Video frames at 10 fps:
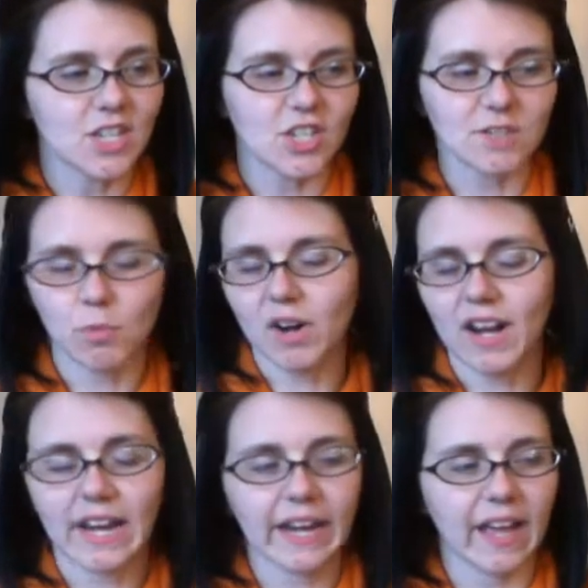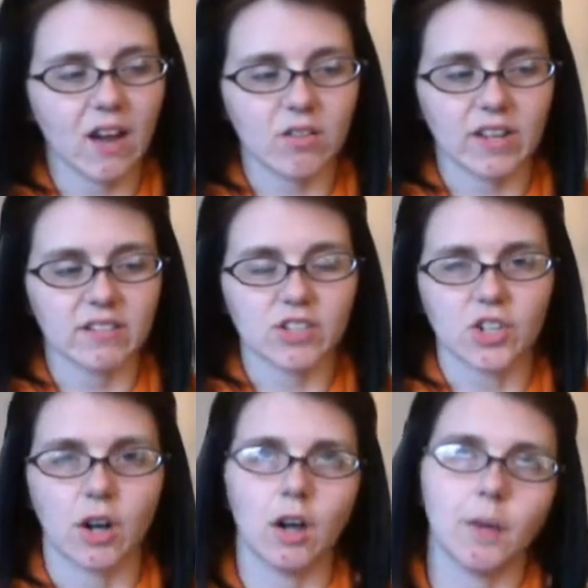just more hanging out and
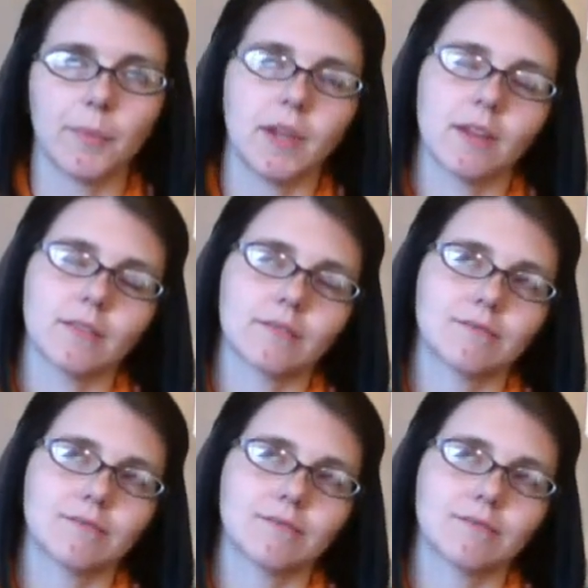shopping.